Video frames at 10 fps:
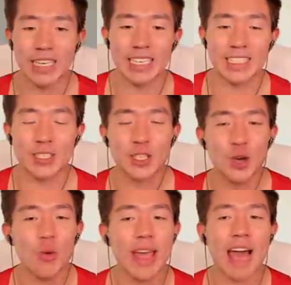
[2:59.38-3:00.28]
is, do
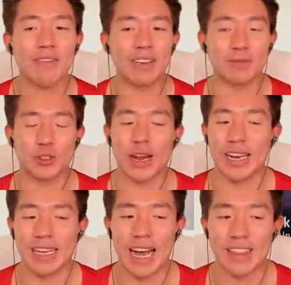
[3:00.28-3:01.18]
we have enough
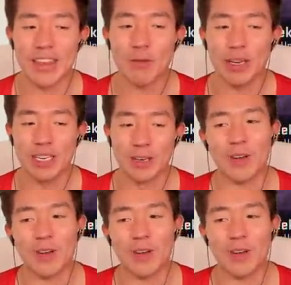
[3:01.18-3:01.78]
training? I think we do.